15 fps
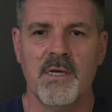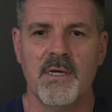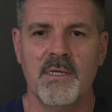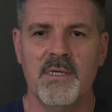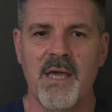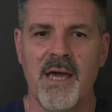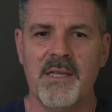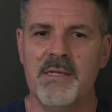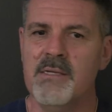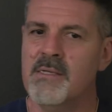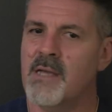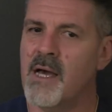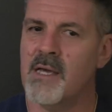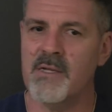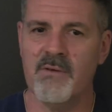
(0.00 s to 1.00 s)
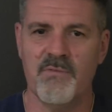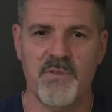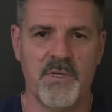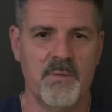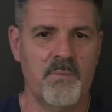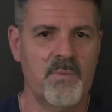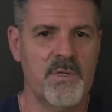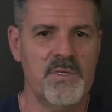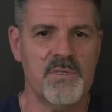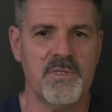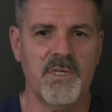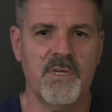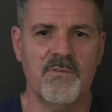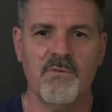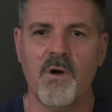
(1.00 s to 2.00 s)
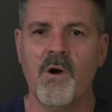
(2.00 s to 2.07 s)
yet none of them received